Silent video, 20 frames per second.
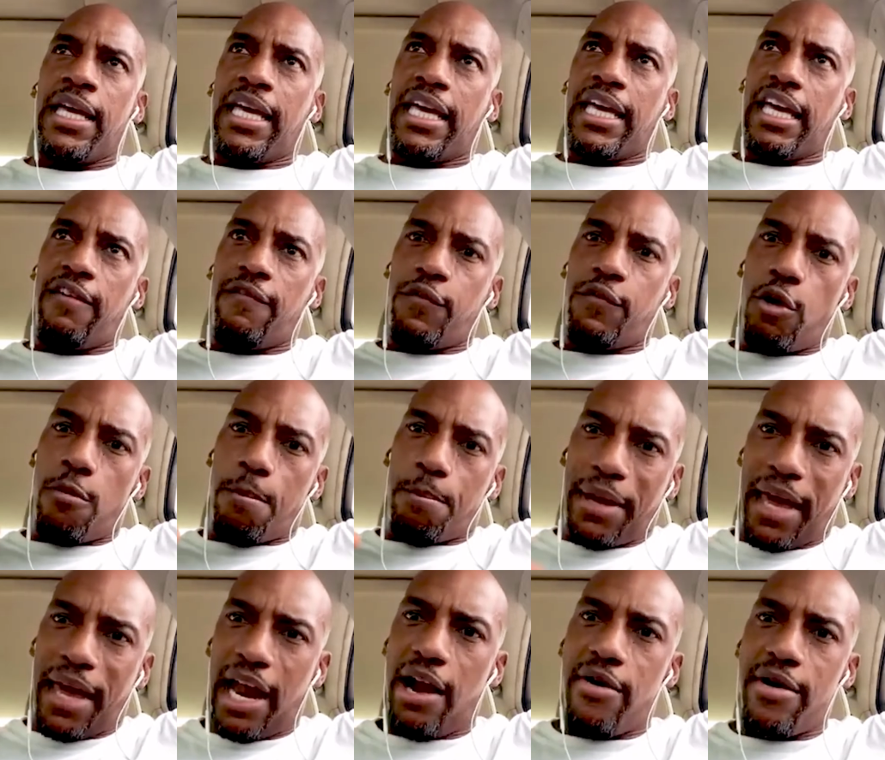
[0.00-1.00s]
If your
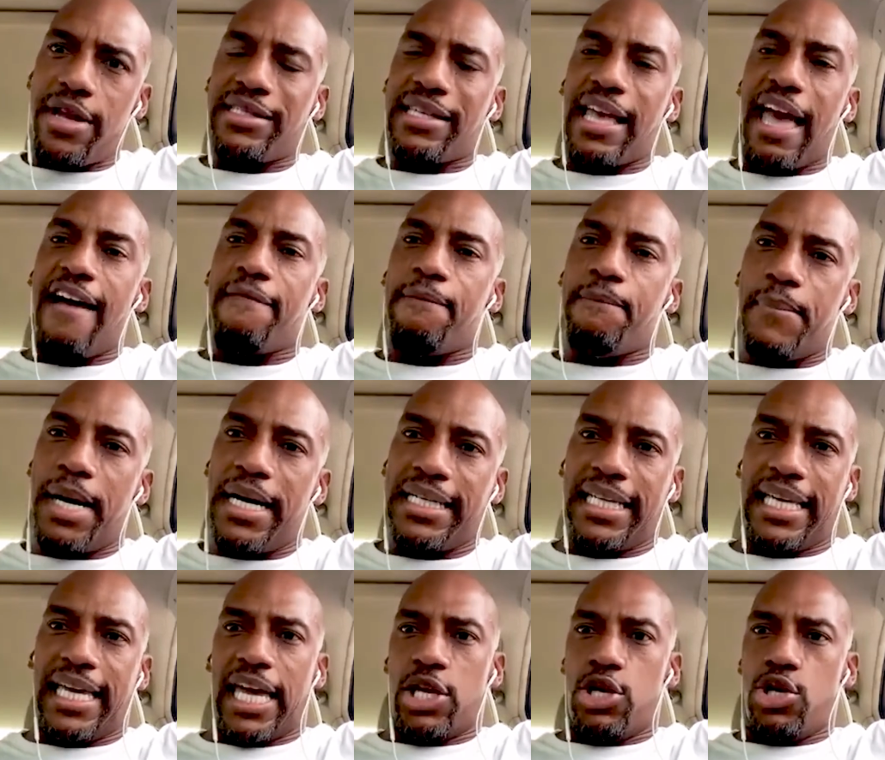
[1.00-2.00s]
parents have
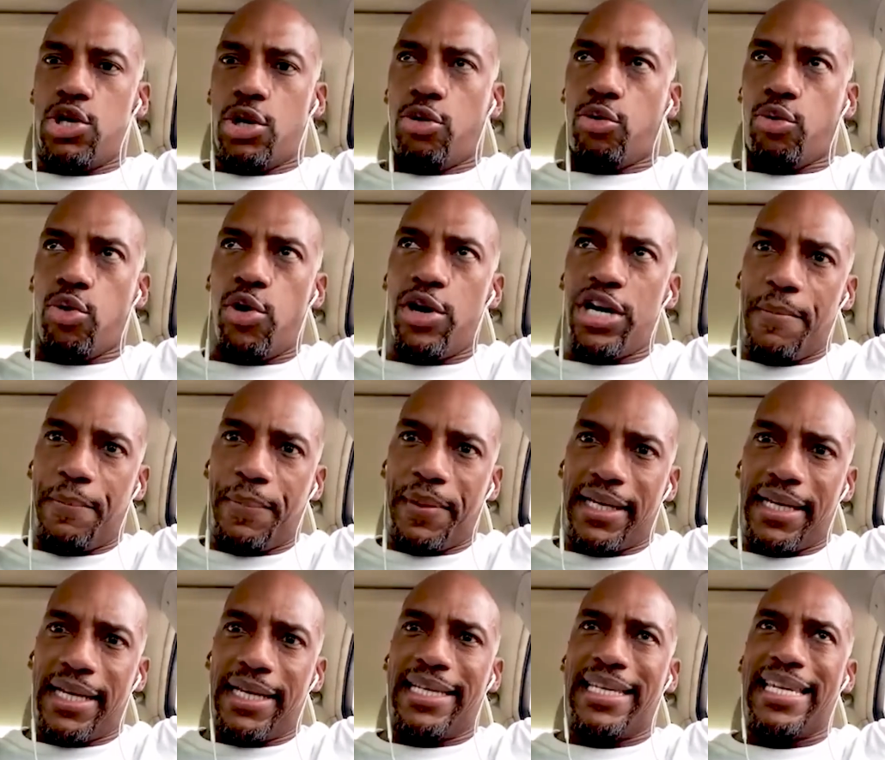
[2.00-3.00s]
money and you're growing up in
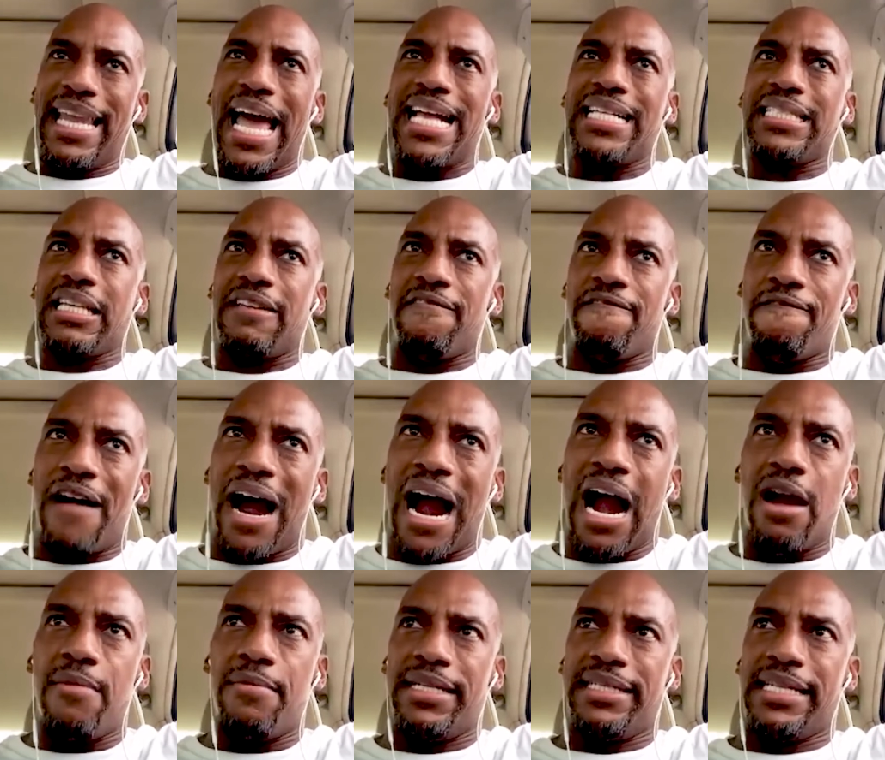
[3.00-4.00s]
a nice
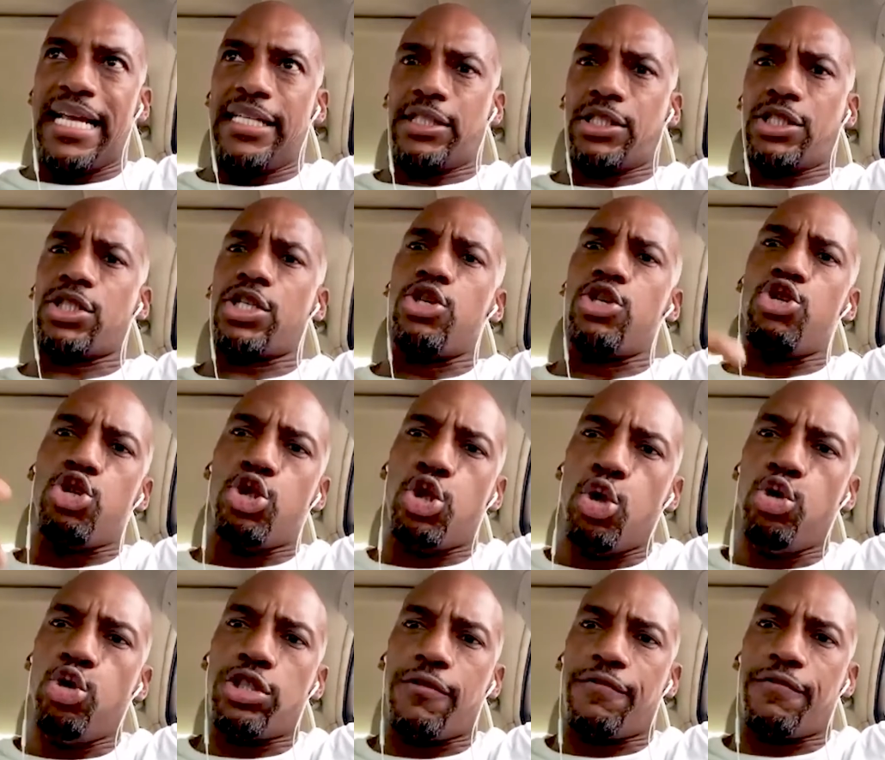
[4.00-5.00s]
environment that's
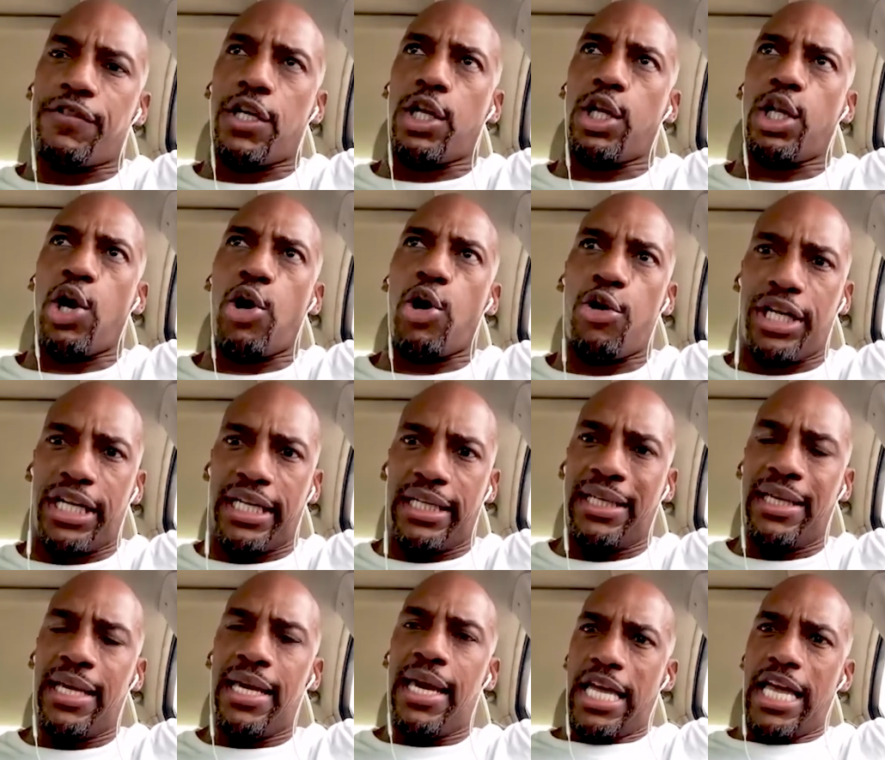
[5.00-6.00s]
conducive to learning
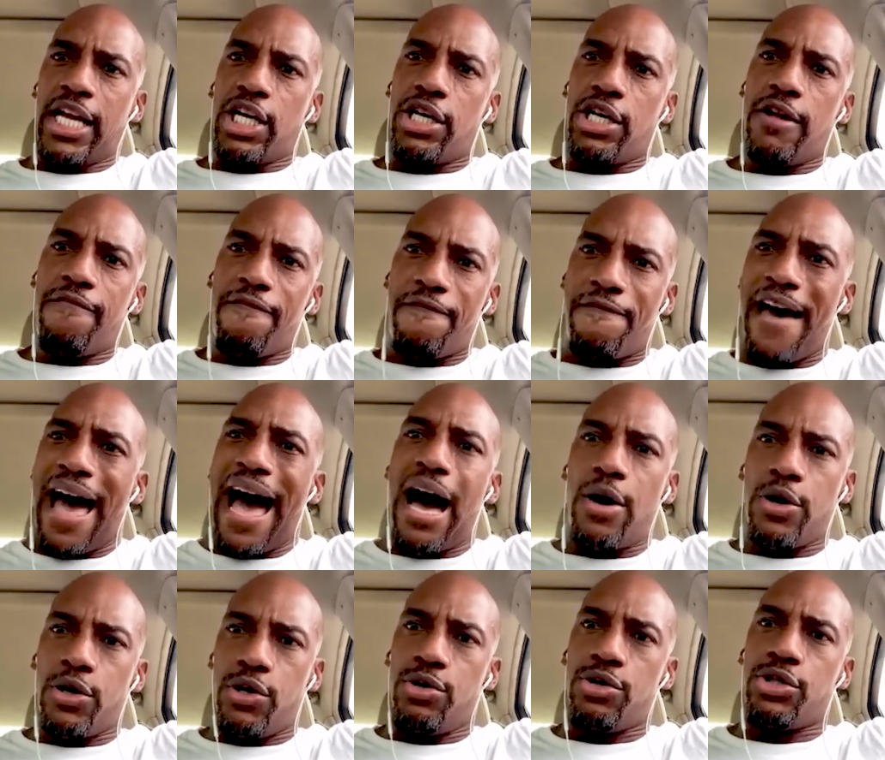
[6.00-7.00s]
and good
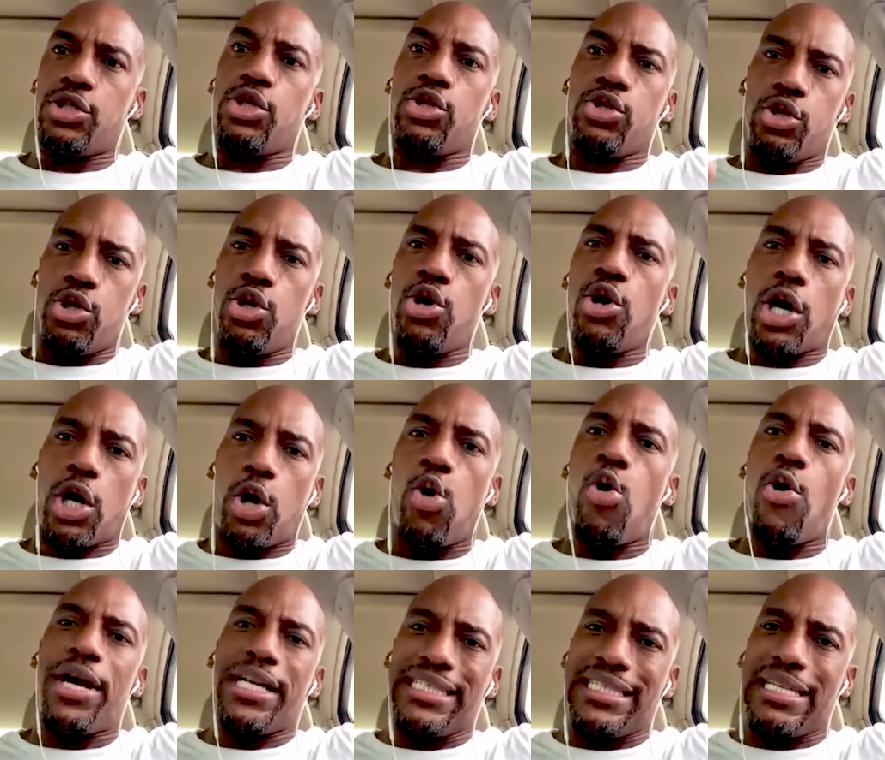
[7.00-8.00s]
values, you're
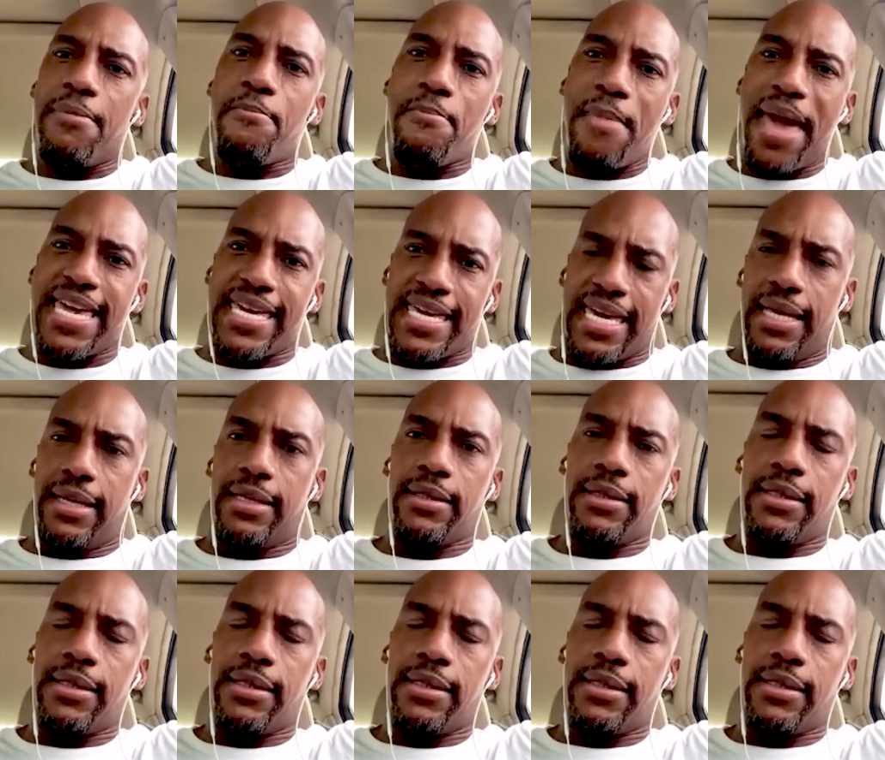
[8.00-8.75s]
going to make it.